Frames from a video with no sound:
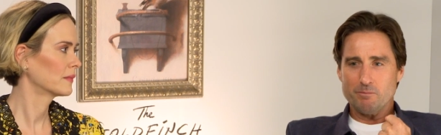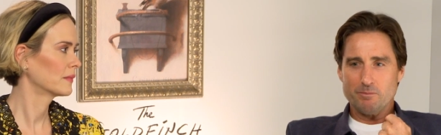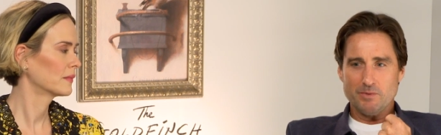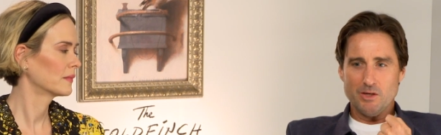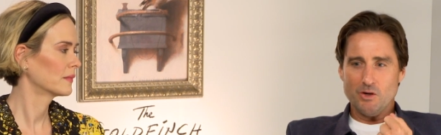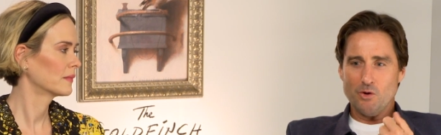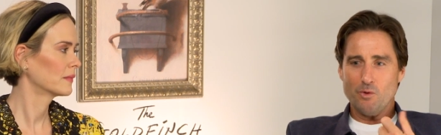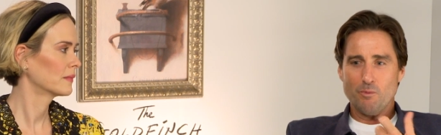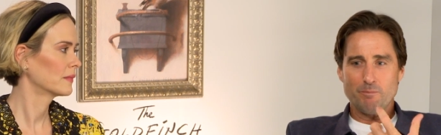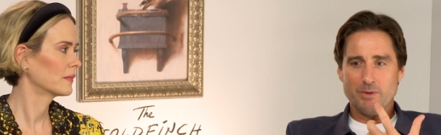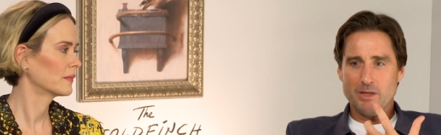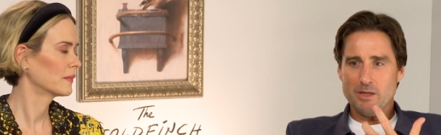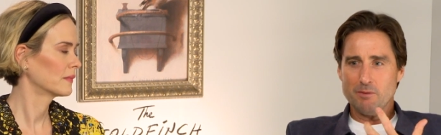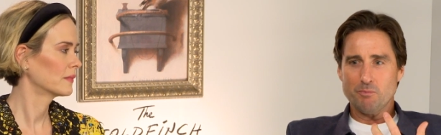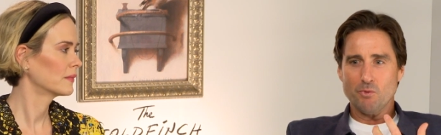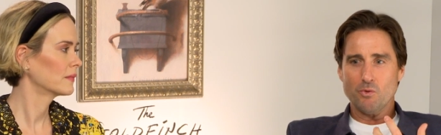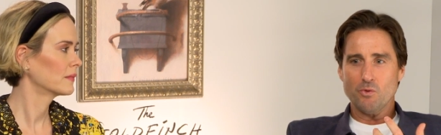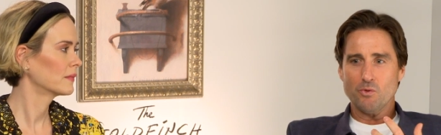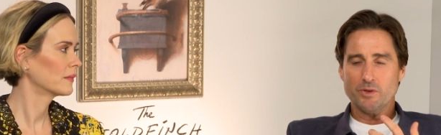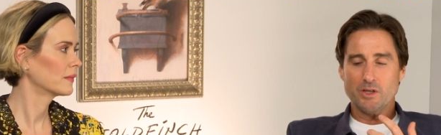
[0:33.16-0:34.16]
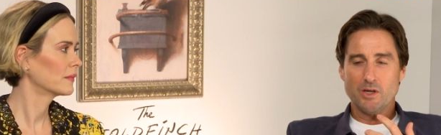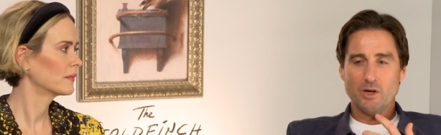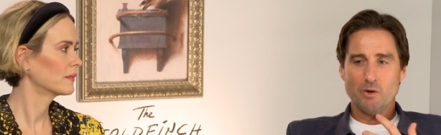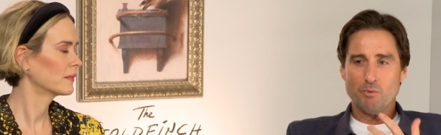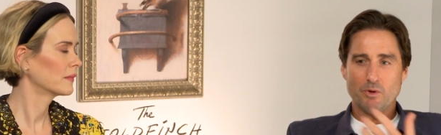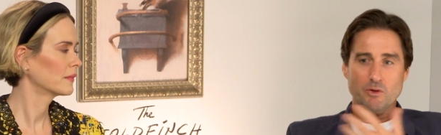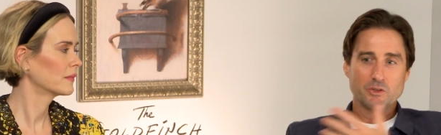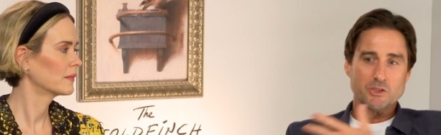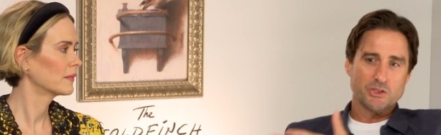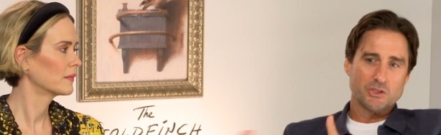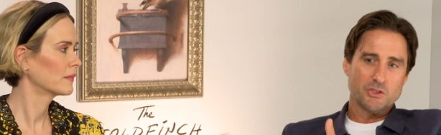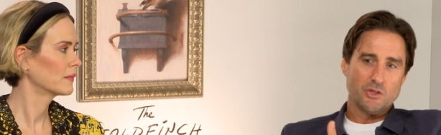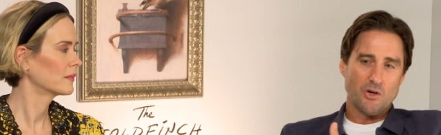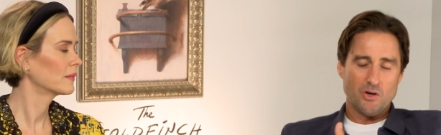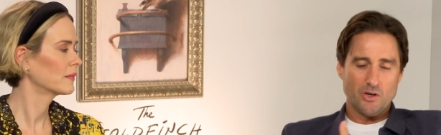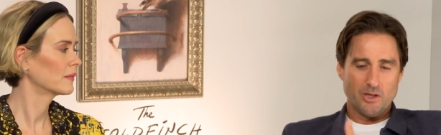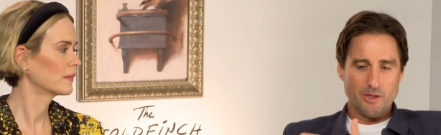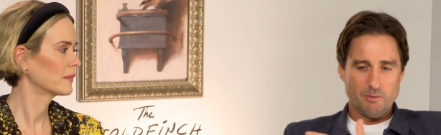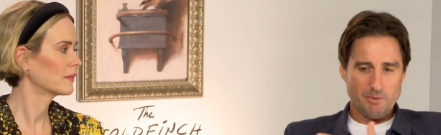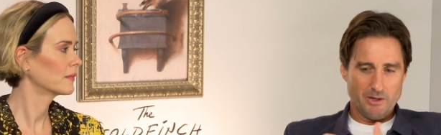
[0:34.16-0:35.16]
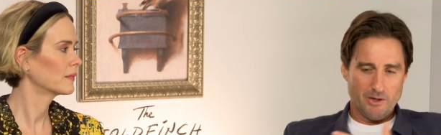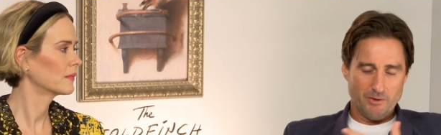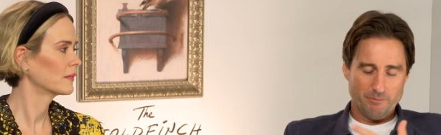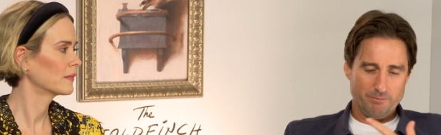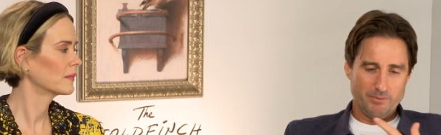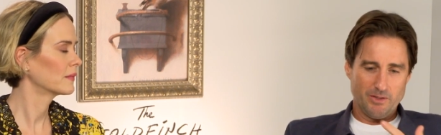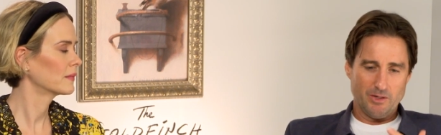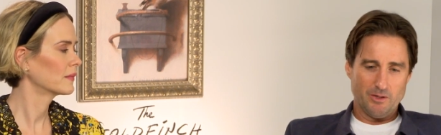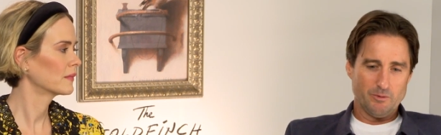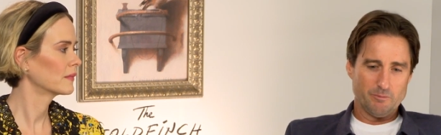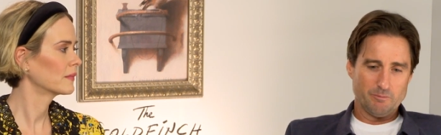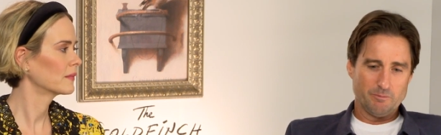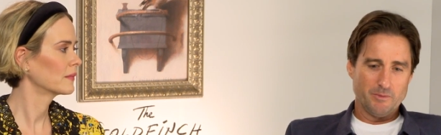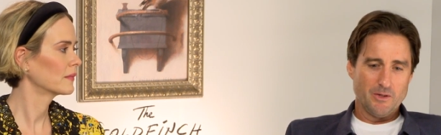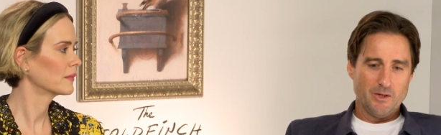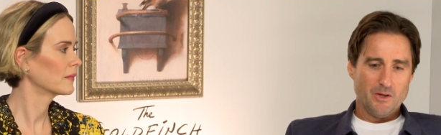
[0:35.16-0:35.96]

Speaker 1: you know, people, you know, we were just talking about, you know,